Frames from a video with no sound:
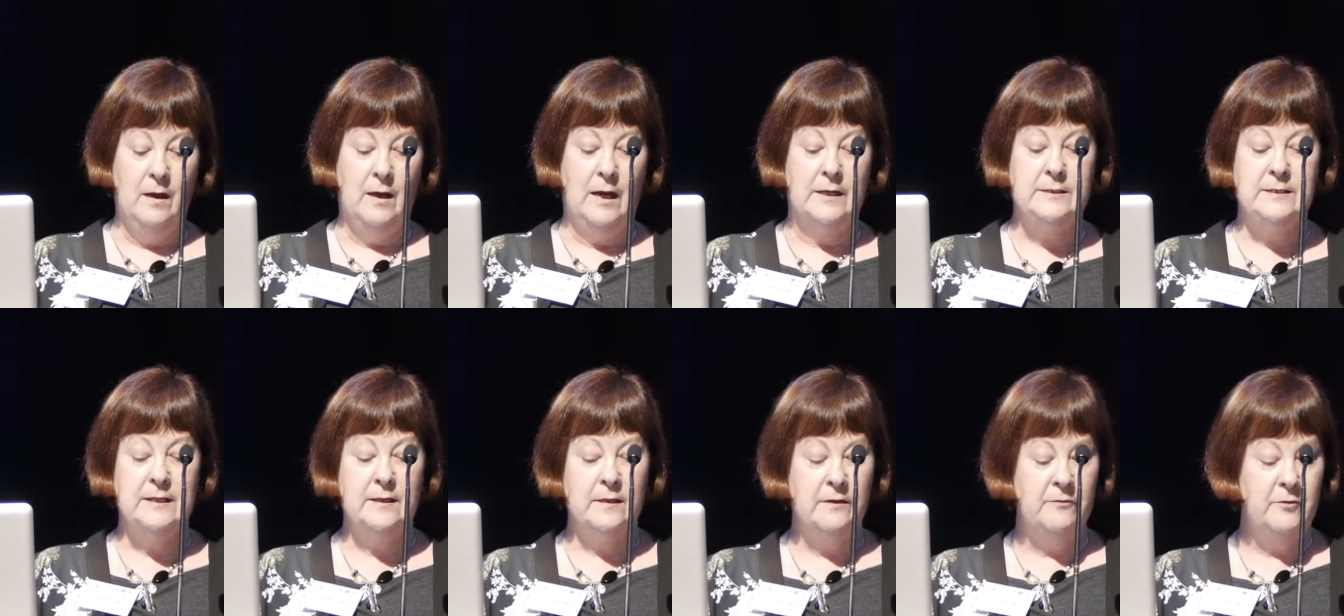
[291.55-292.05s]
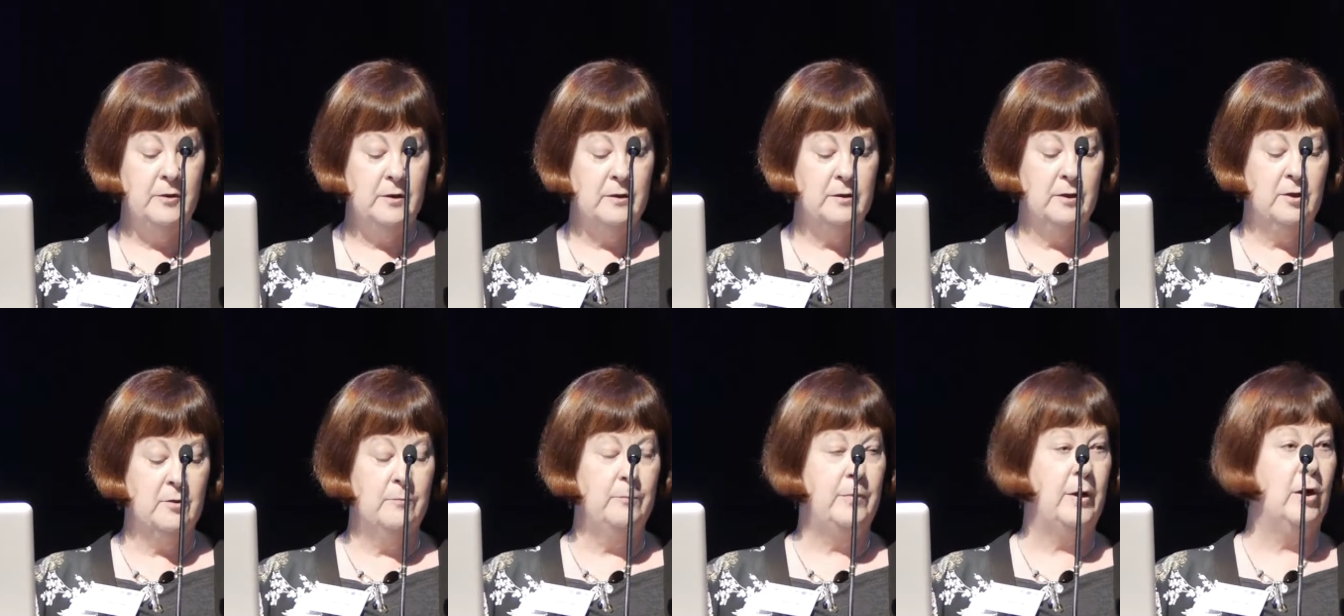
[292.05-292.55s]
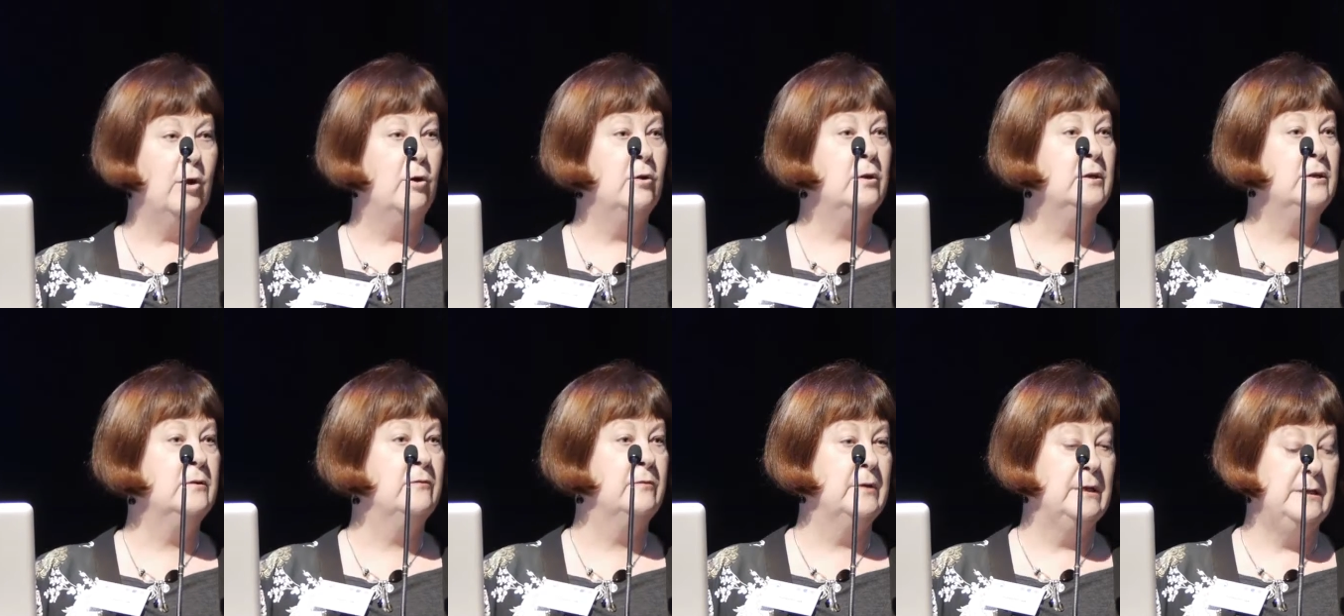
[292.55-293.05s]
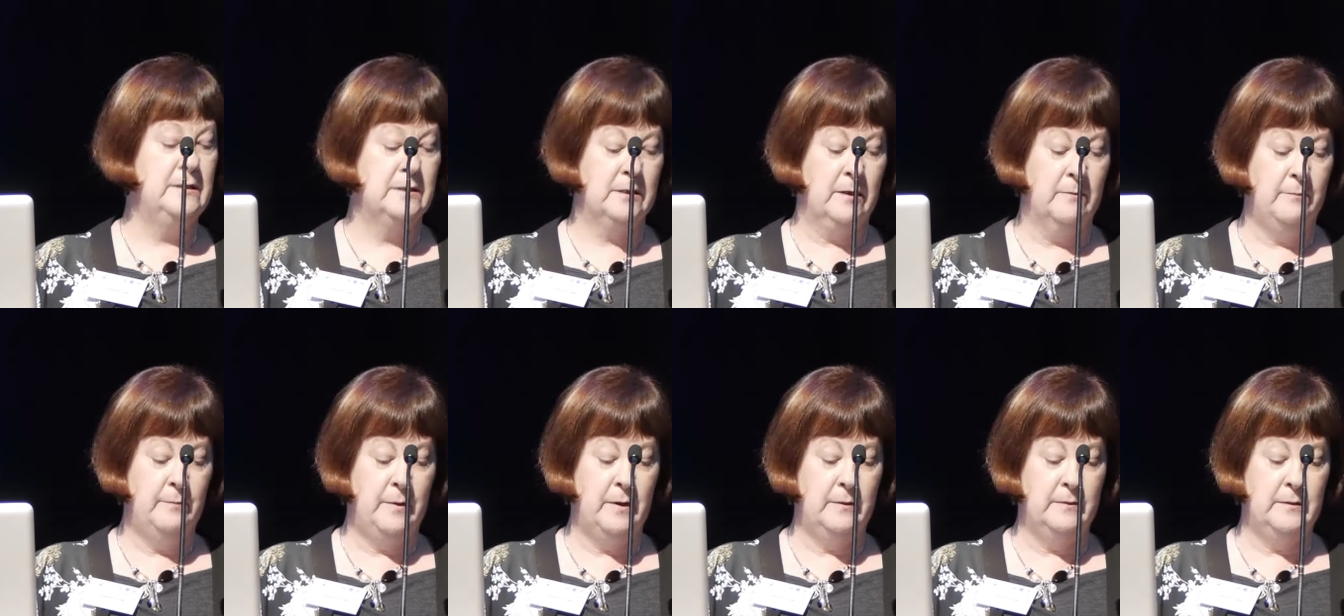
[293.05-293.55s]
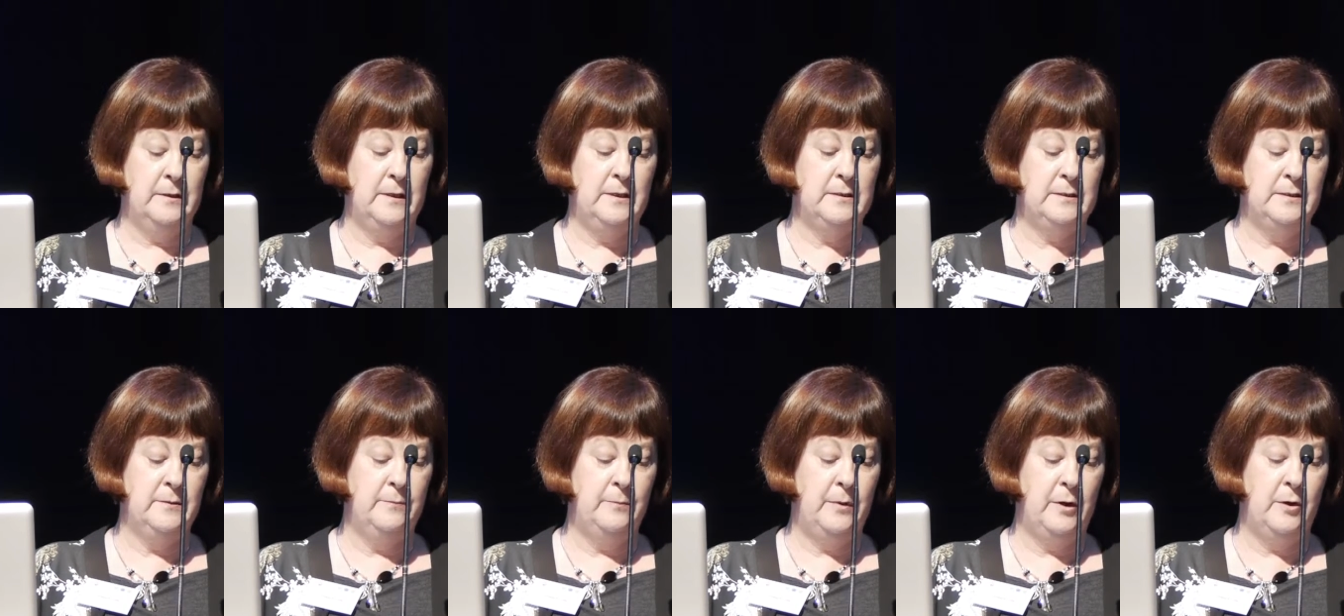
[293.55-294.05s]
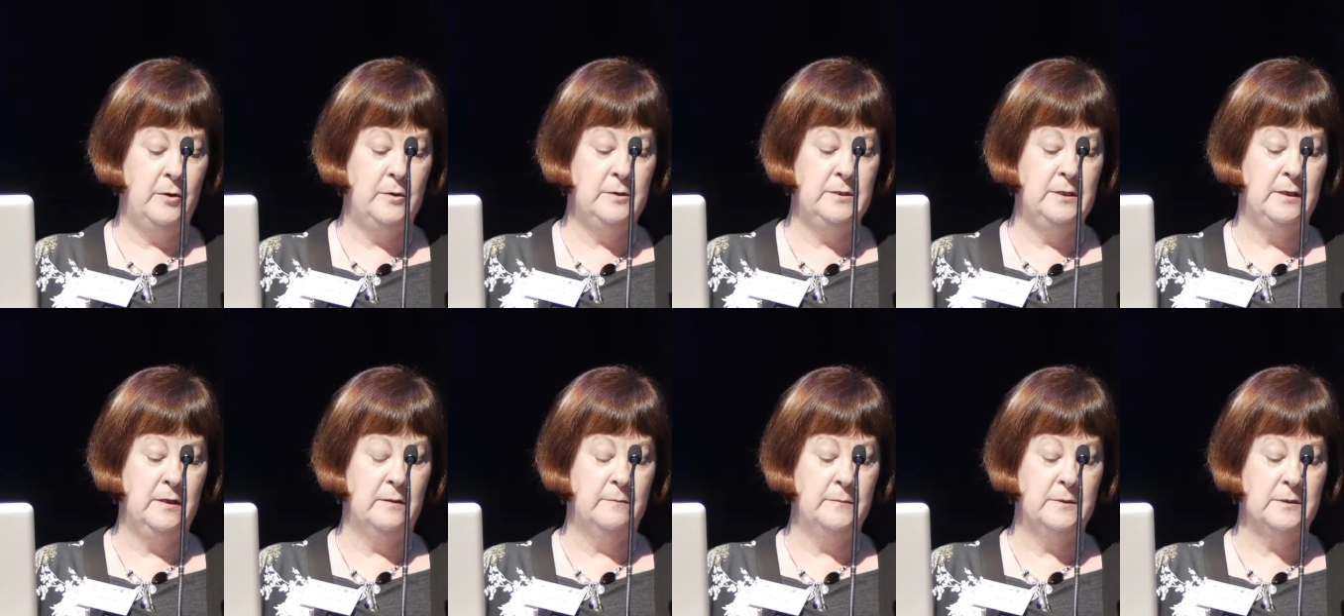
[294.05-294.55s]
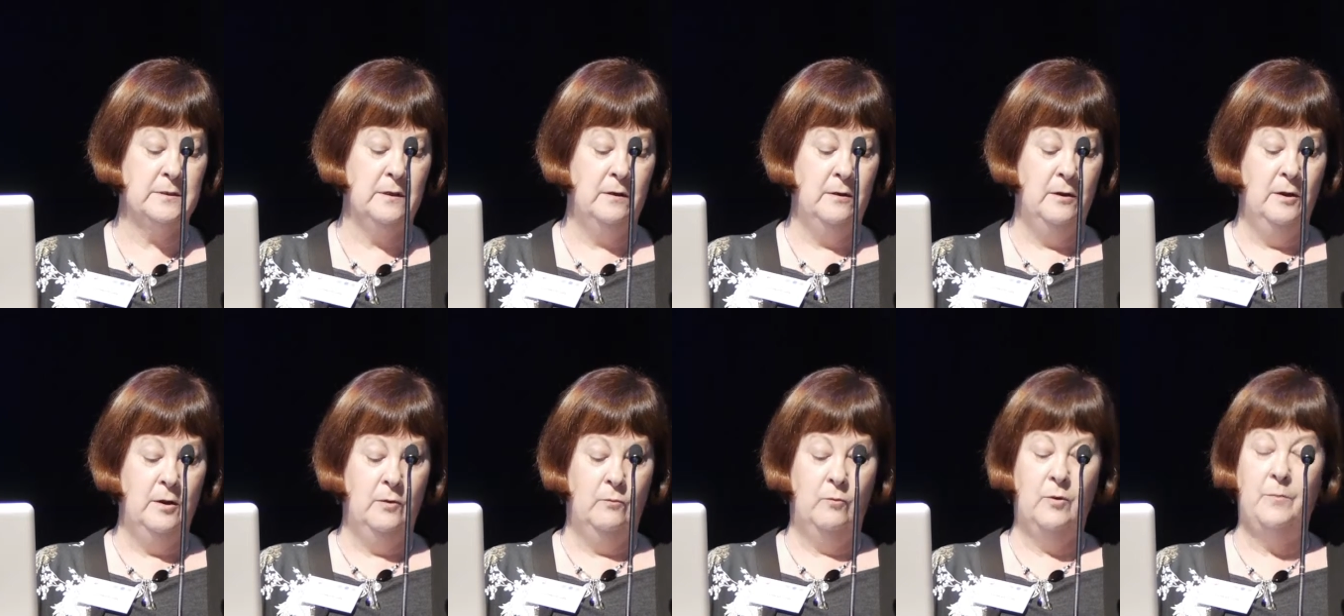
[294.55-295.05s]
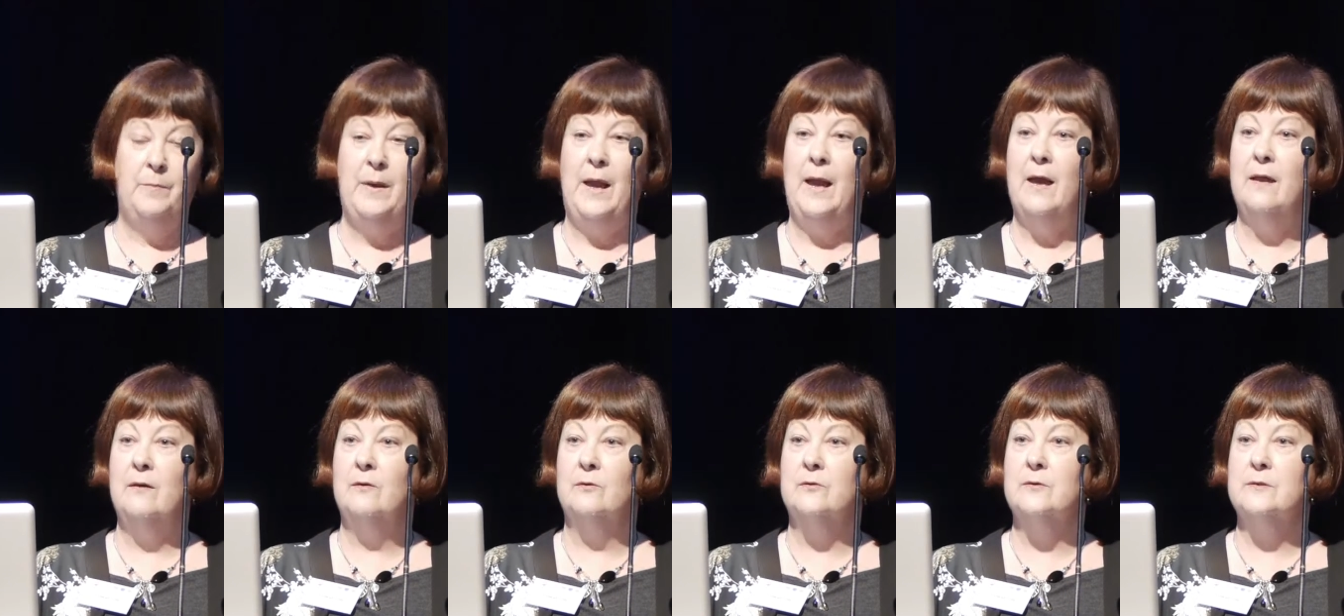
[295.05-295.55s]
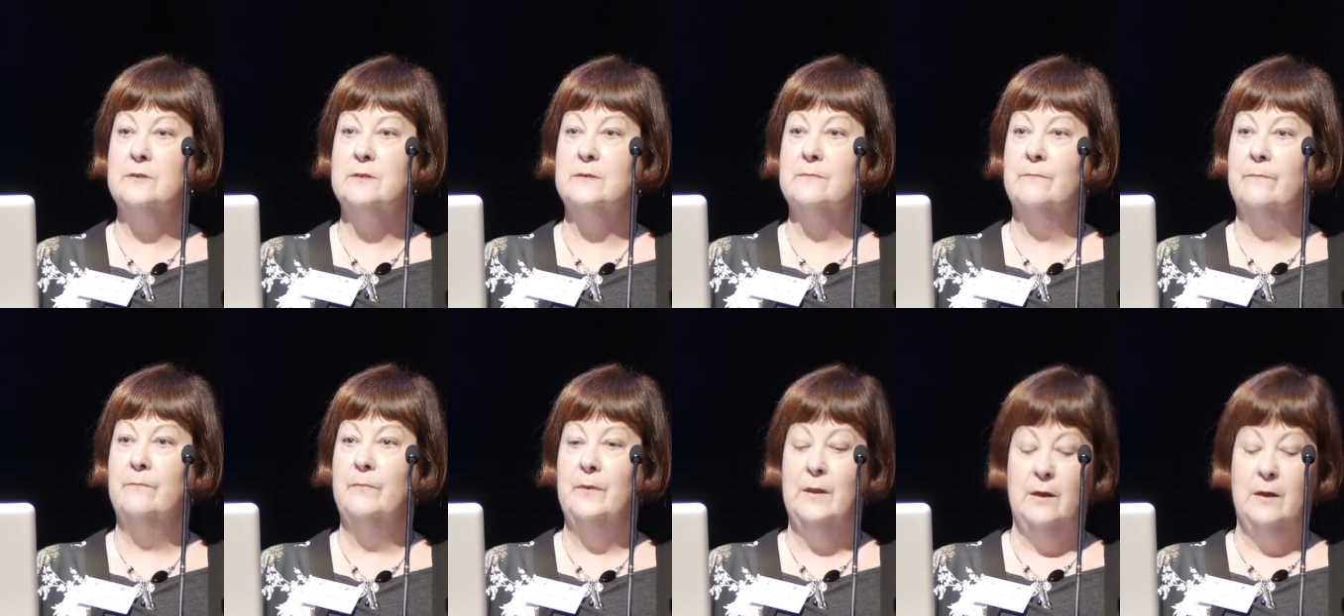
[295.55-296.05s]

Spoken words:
A significant component of these symposiums were panels